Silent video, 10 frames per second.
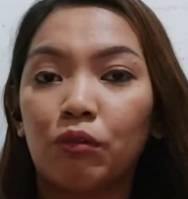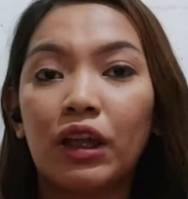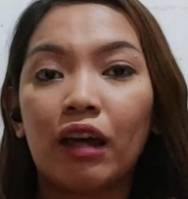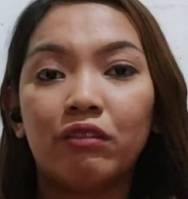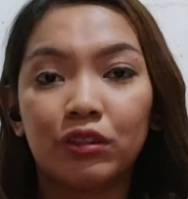
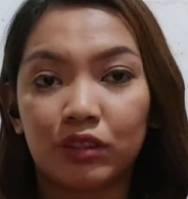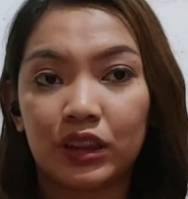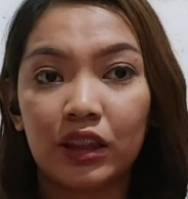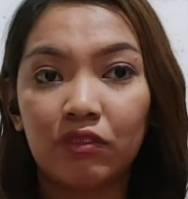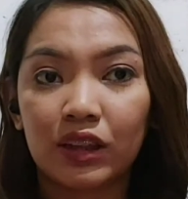we haven't
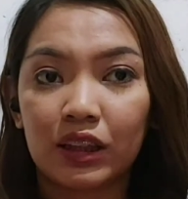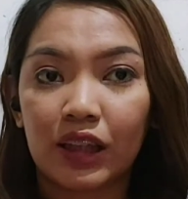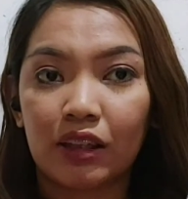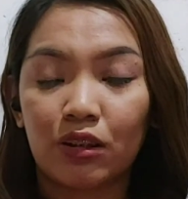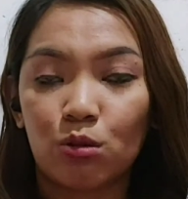received it
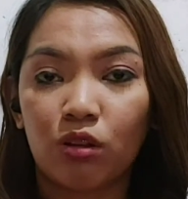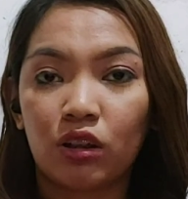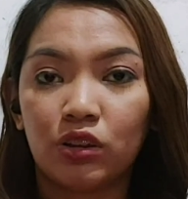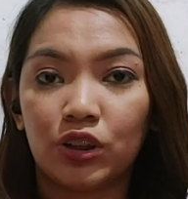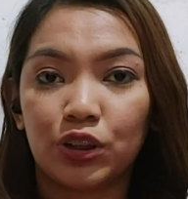yet, you
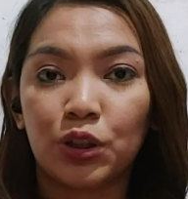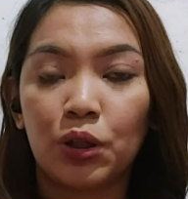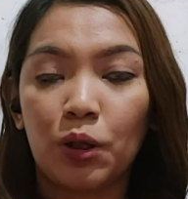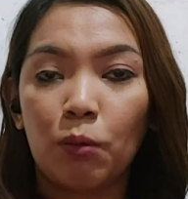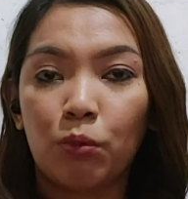can just
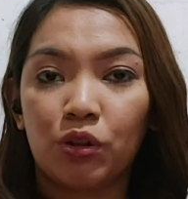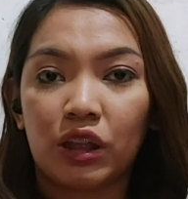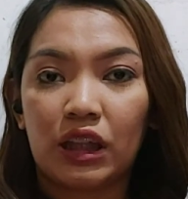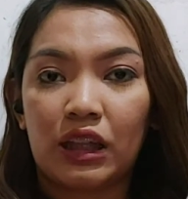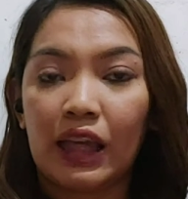
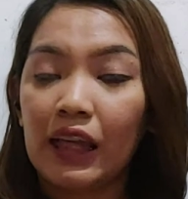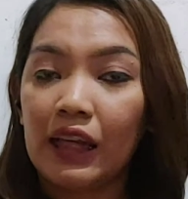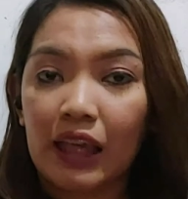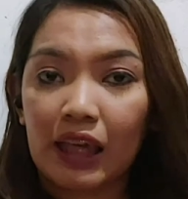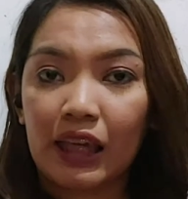put in
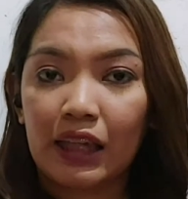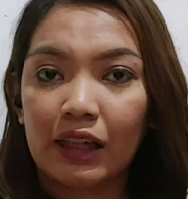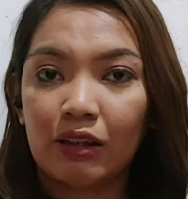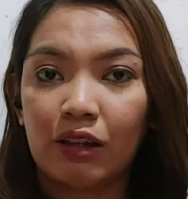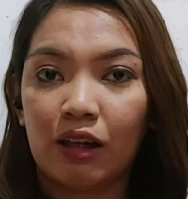
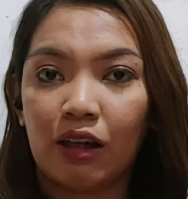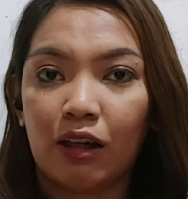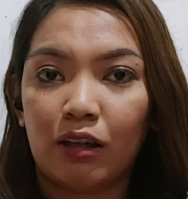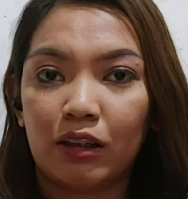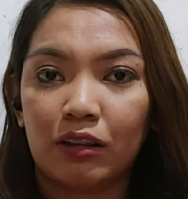NA,
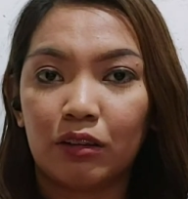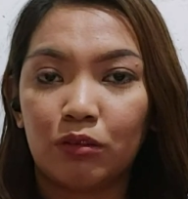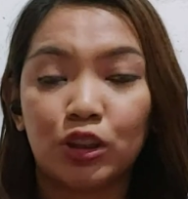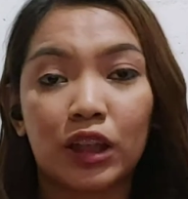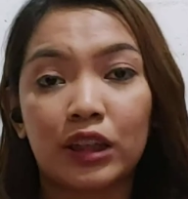
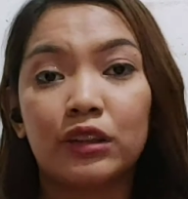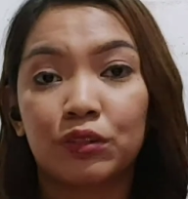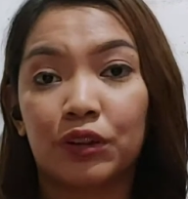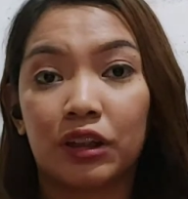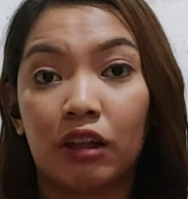which stands
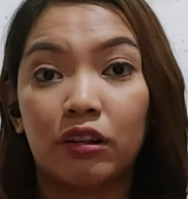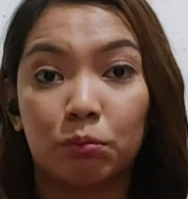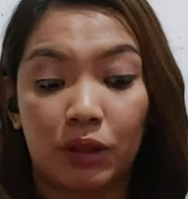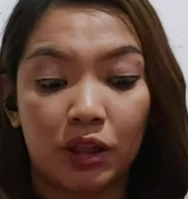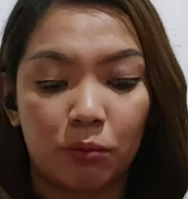for not
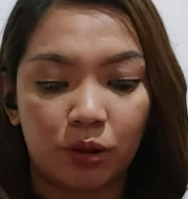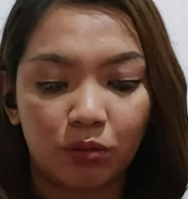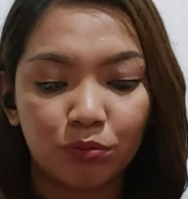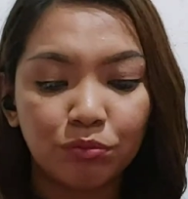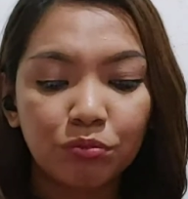
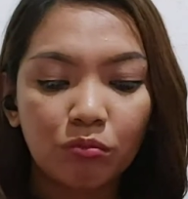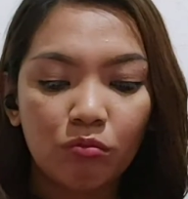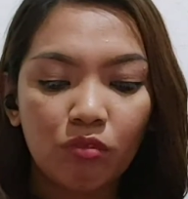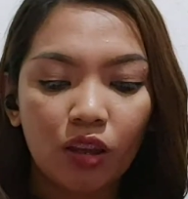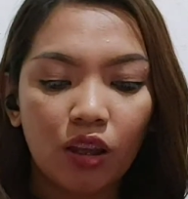applicable.
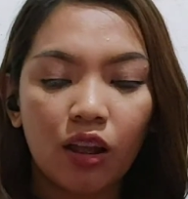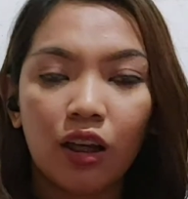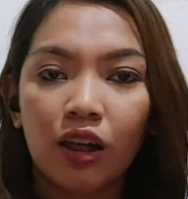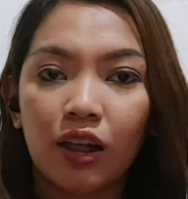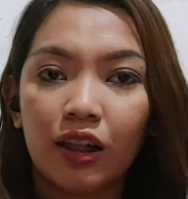
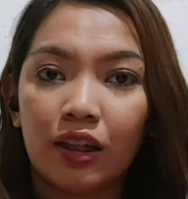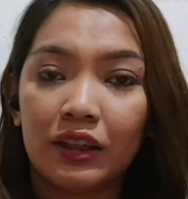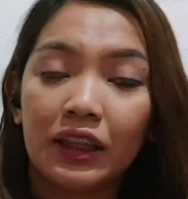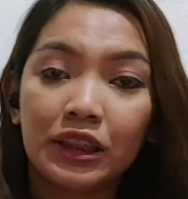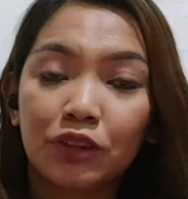
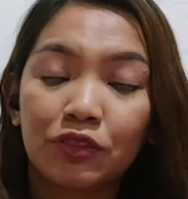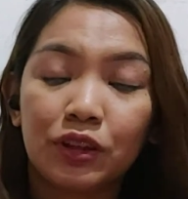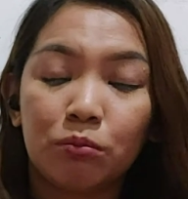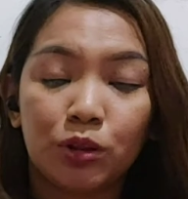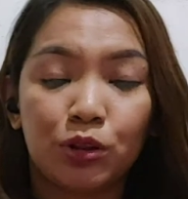Next,
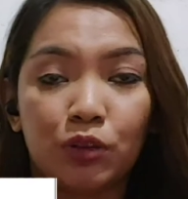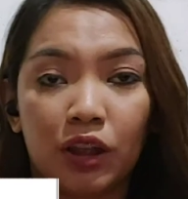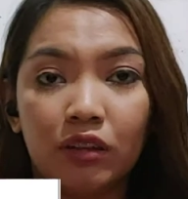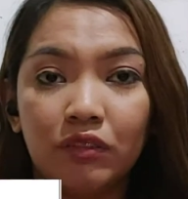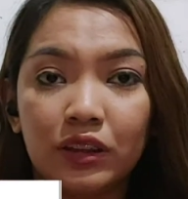for number
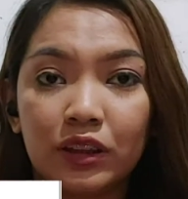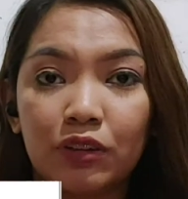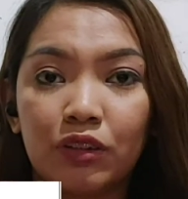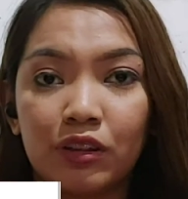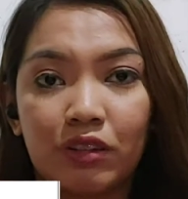12, it's
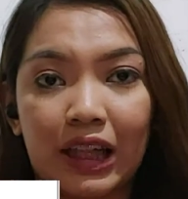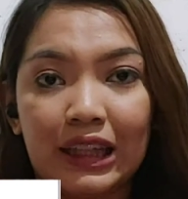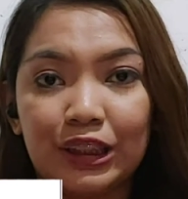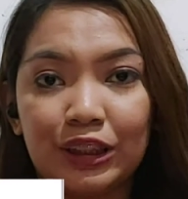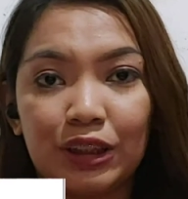going to
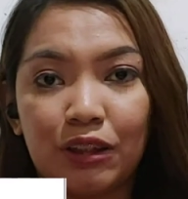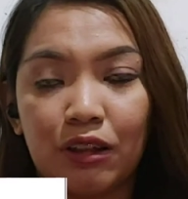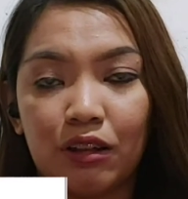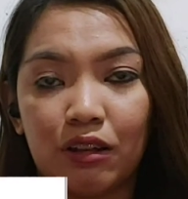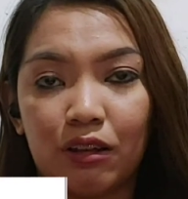ask
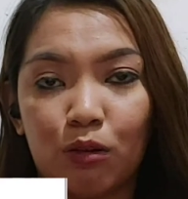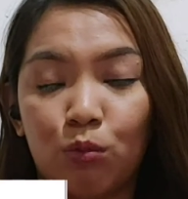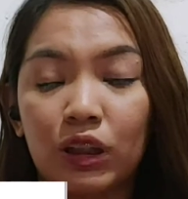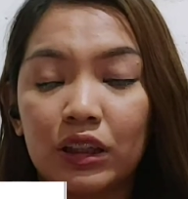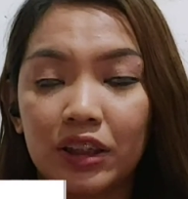
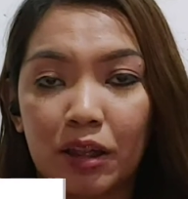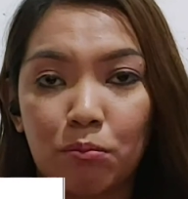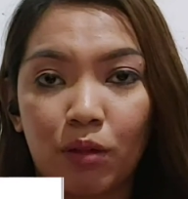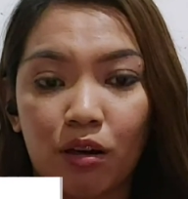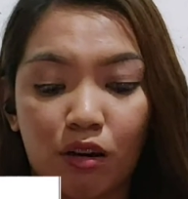what
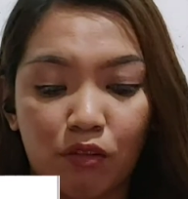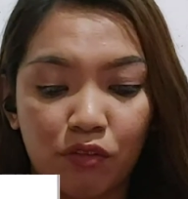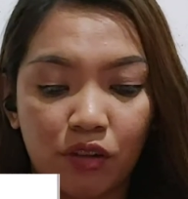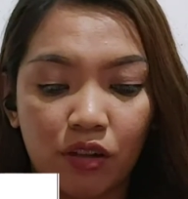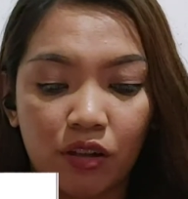type of